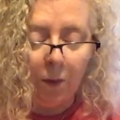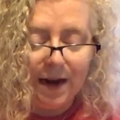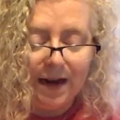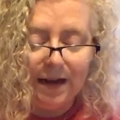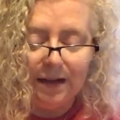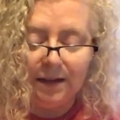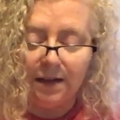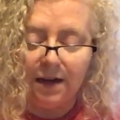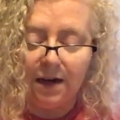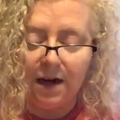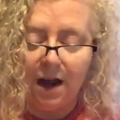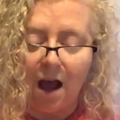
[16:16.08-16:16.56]

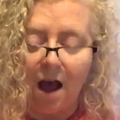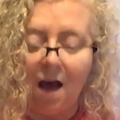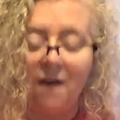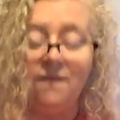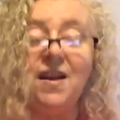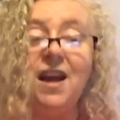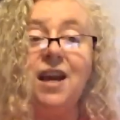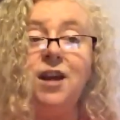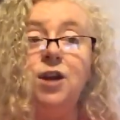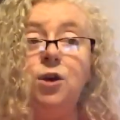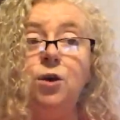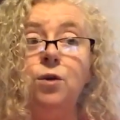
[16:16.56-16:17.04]
but
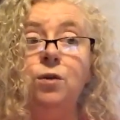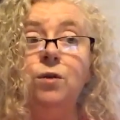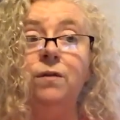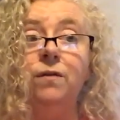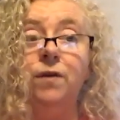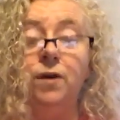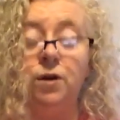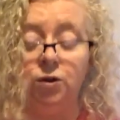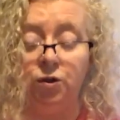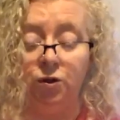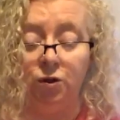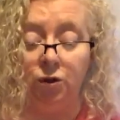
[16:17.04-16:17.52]
by
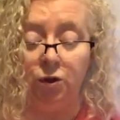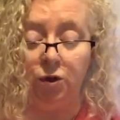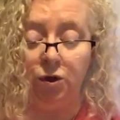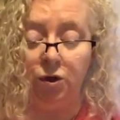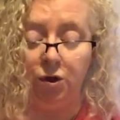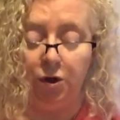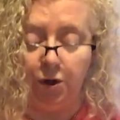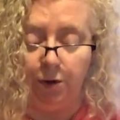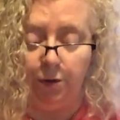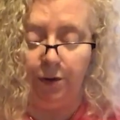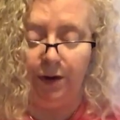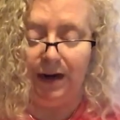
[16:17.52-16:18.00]
reason
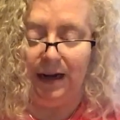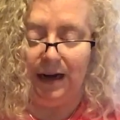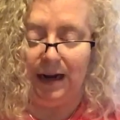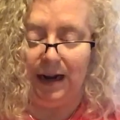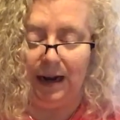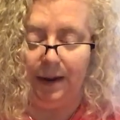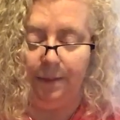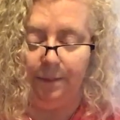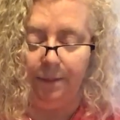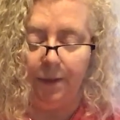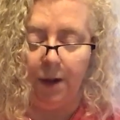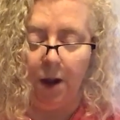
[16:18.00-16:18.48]
of a
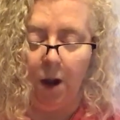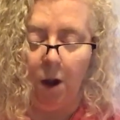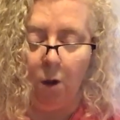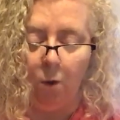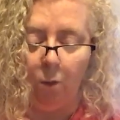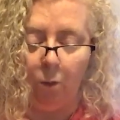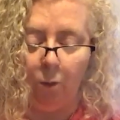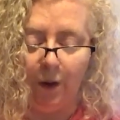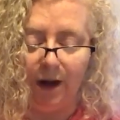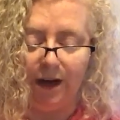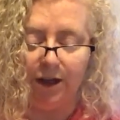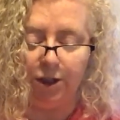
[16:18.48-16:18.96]
universal
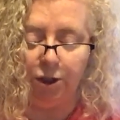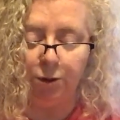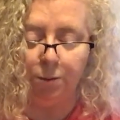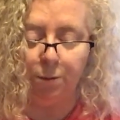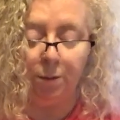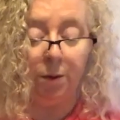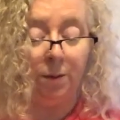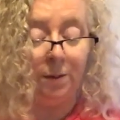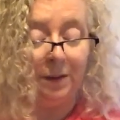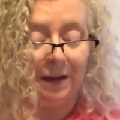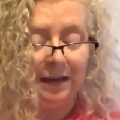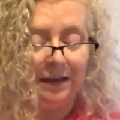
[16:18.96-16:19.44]

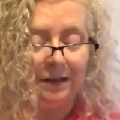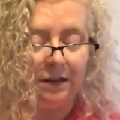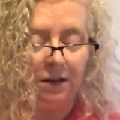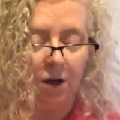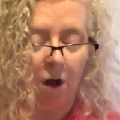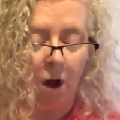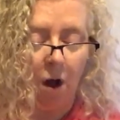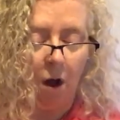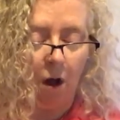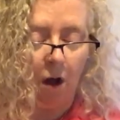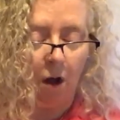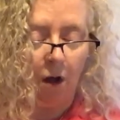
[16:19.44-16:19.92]
unity,
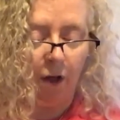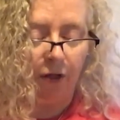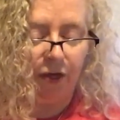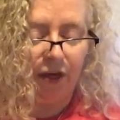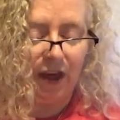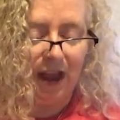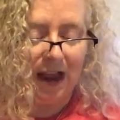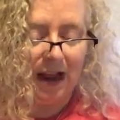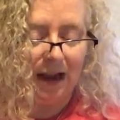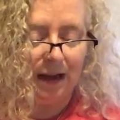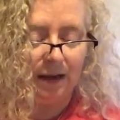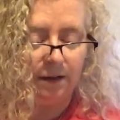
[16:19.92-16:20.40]

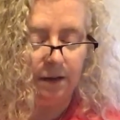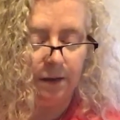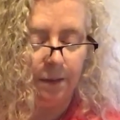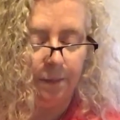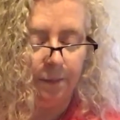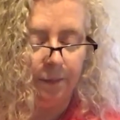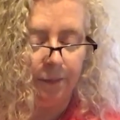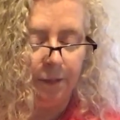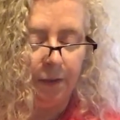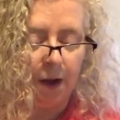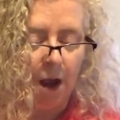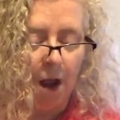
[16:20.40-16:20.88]
which
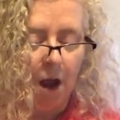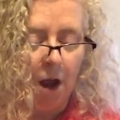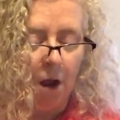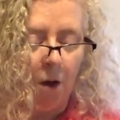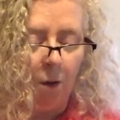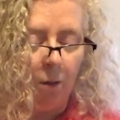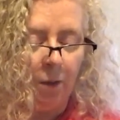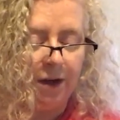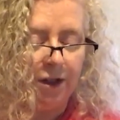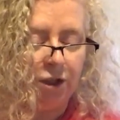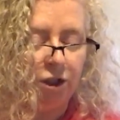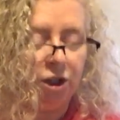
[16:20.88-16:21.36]
permeates all
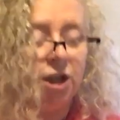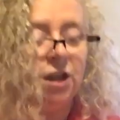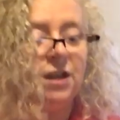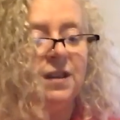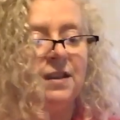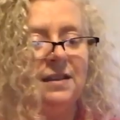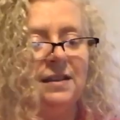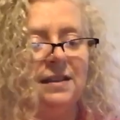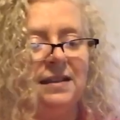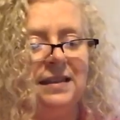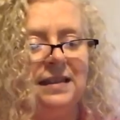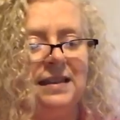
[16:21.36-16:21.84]

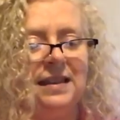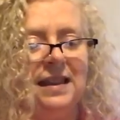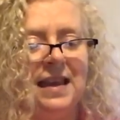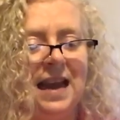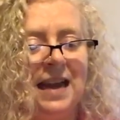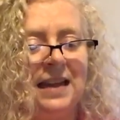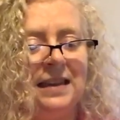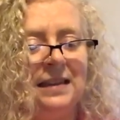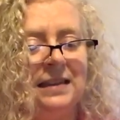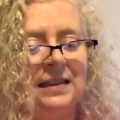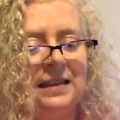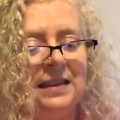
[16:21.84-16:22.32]
things.
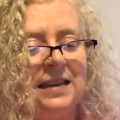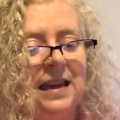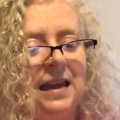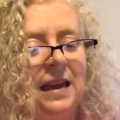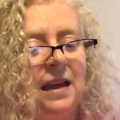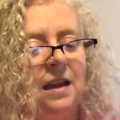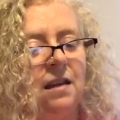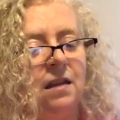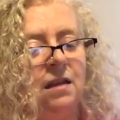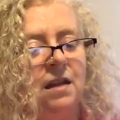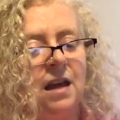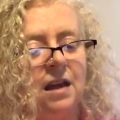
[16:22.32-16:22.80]
We
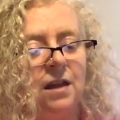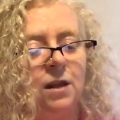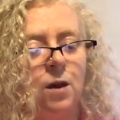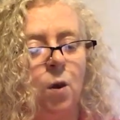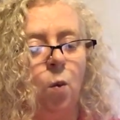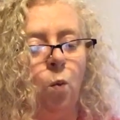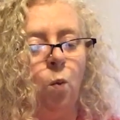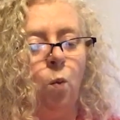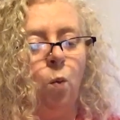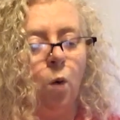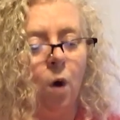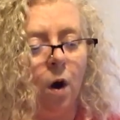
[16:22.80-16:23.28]
should
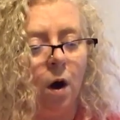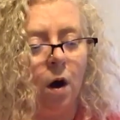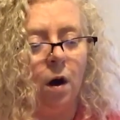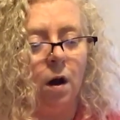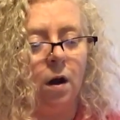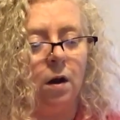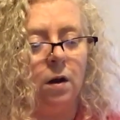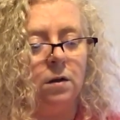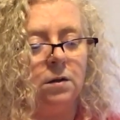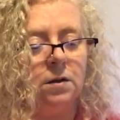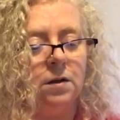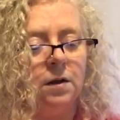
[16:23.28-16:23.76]
then
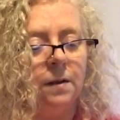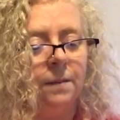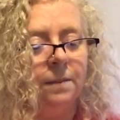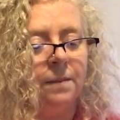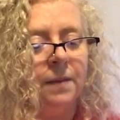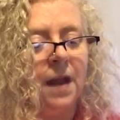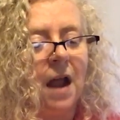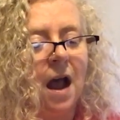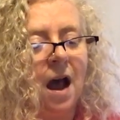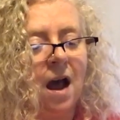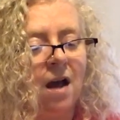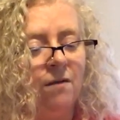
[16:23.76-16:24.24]
see that
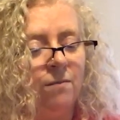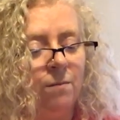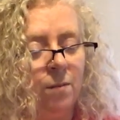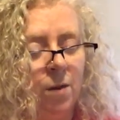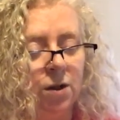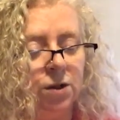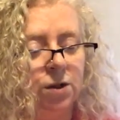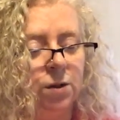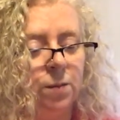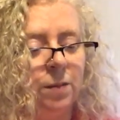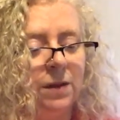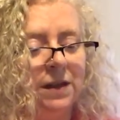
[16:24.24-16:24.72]
the
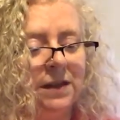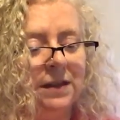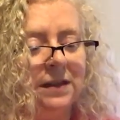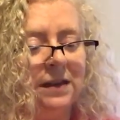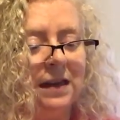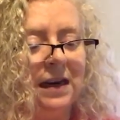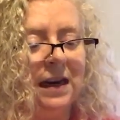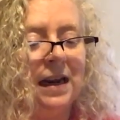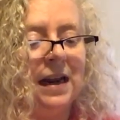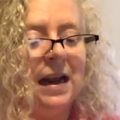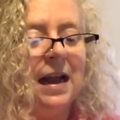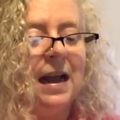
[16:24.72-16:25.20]
world
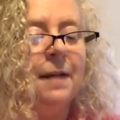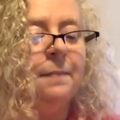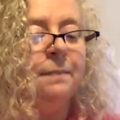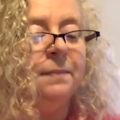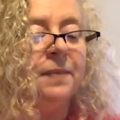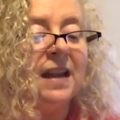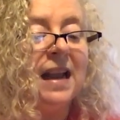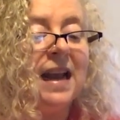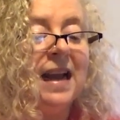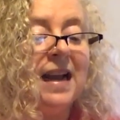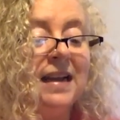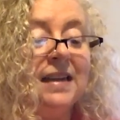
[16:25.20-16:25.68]
of
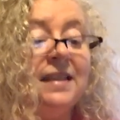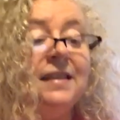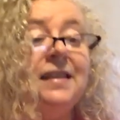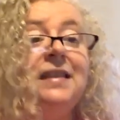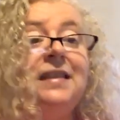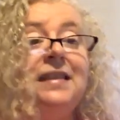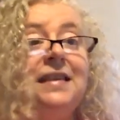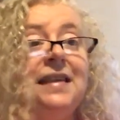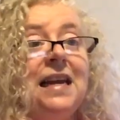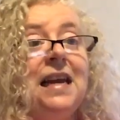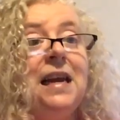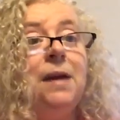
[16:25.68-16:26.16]

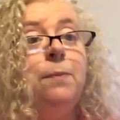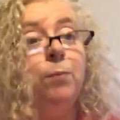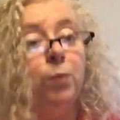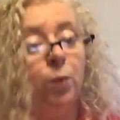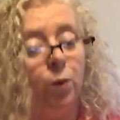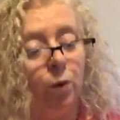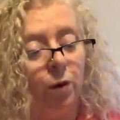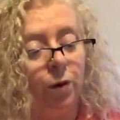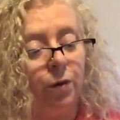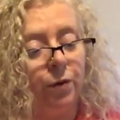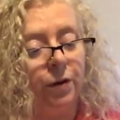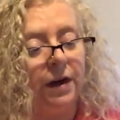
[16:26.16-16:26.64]
multiplicity
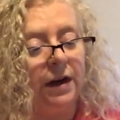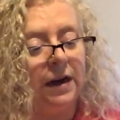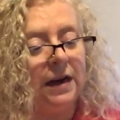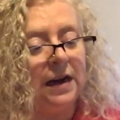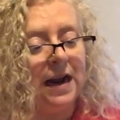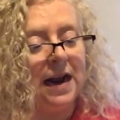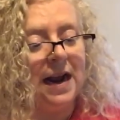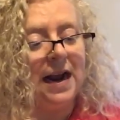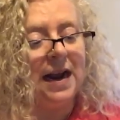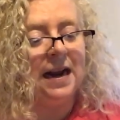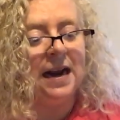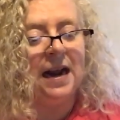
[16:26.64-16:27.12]

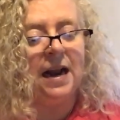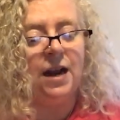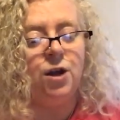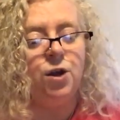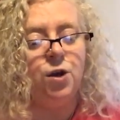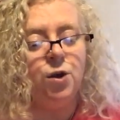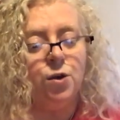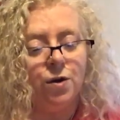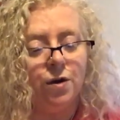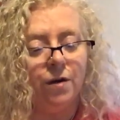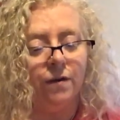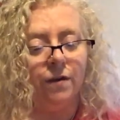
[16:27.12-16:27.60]
is
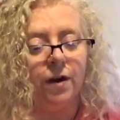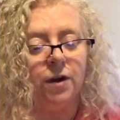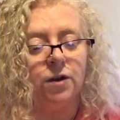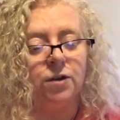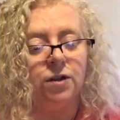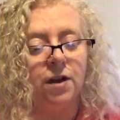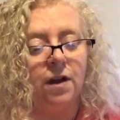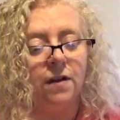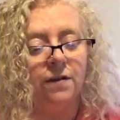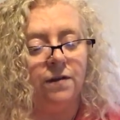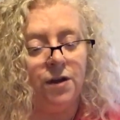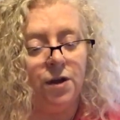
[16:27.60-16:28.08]

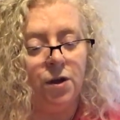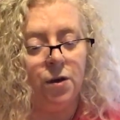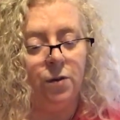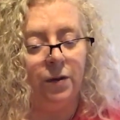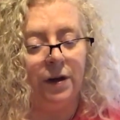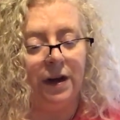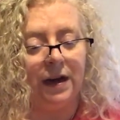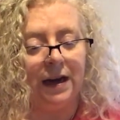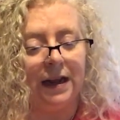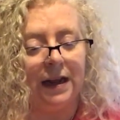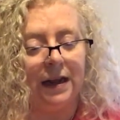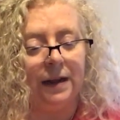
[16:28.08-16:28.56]
deep-rooted in a
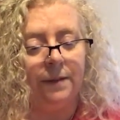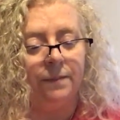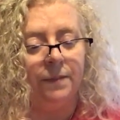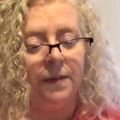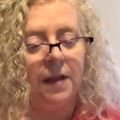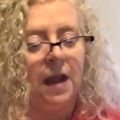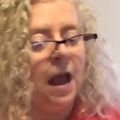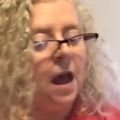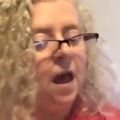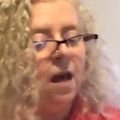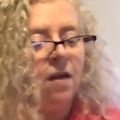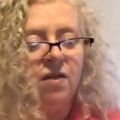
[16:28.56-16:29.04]

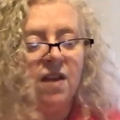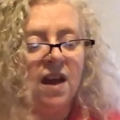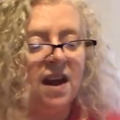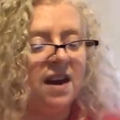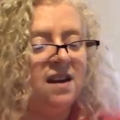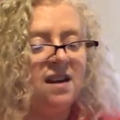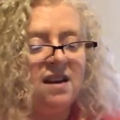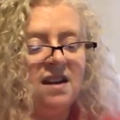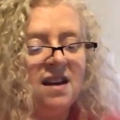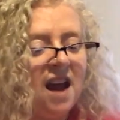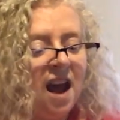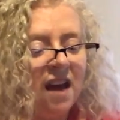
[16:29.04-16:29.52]
universe of
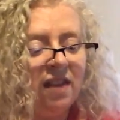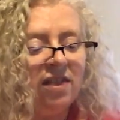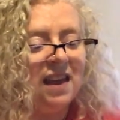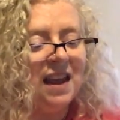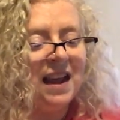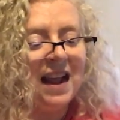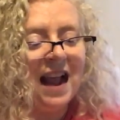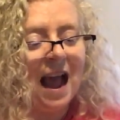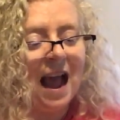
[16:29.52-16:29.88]
unity,